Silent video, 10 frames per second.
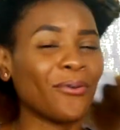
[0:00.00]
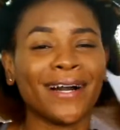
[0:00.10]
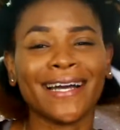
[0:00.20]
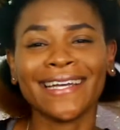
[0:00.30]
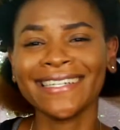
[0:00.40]

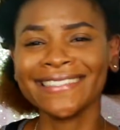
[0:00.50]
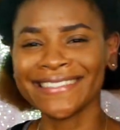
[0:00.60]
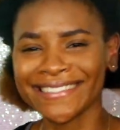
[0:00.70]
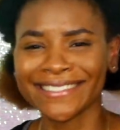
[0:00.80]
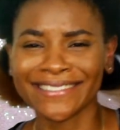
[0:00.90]
What?
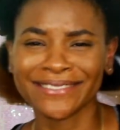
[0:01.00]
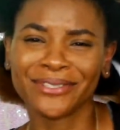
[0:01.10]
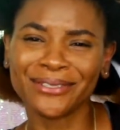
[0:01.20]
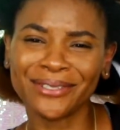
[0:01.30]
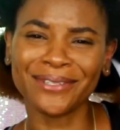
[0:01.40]
What
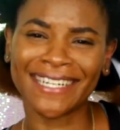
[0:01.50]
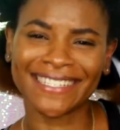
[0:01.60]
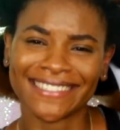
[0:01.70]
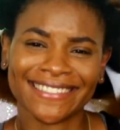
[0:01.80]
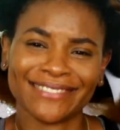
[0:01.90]
are you doing?